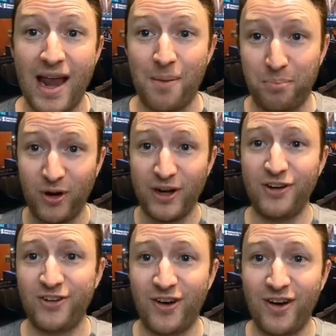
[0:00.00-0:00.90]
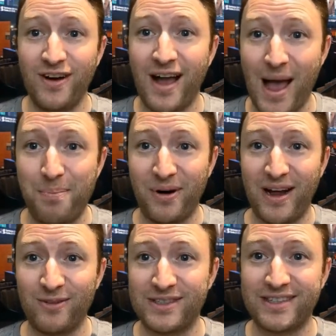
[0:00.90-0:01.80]
I'm pretty sure I
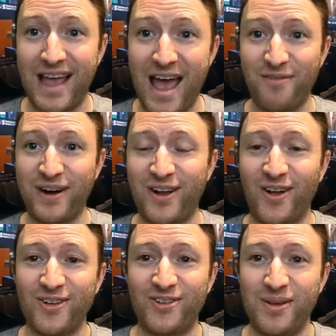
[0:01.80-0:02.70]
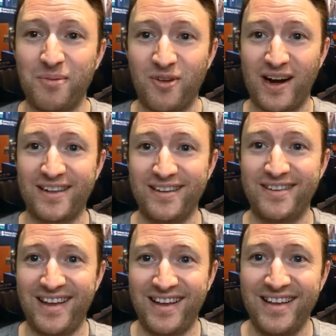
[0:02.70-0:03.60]
pronounced every college team correctly
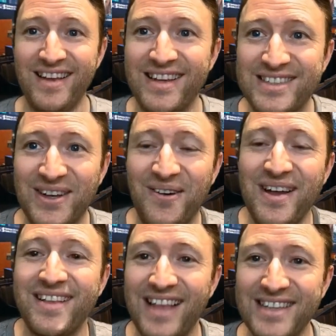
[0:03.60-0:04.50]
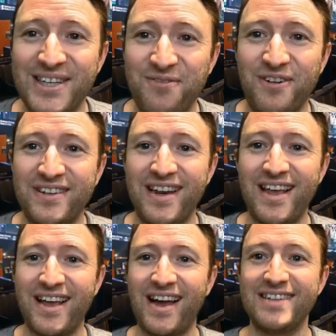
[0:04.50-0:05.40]
today. So that's it for today,
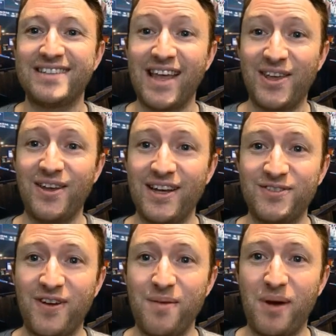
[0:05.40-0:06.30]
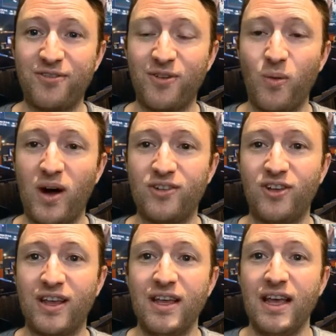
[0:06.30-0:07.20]
guys. Thank you guys very much for
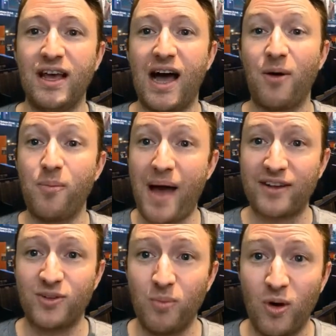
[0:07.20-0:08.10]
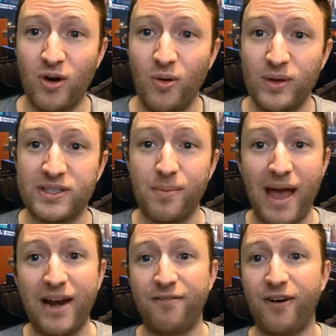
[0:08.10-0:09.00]
watching. I'll be back tomorrow with some
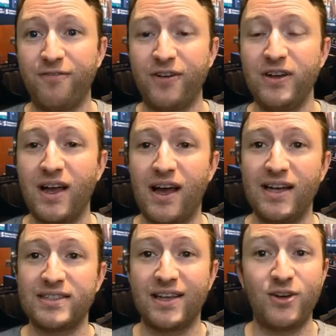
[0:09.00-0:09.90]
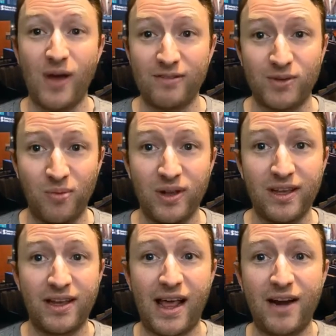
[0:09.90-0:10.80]
NFL for you guys. I do have some really
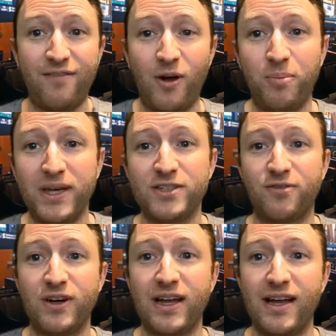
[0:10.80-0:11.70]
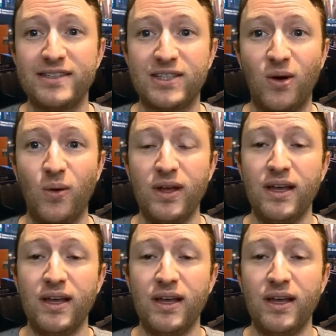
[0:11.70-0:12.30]
good NFL plays for you guys. So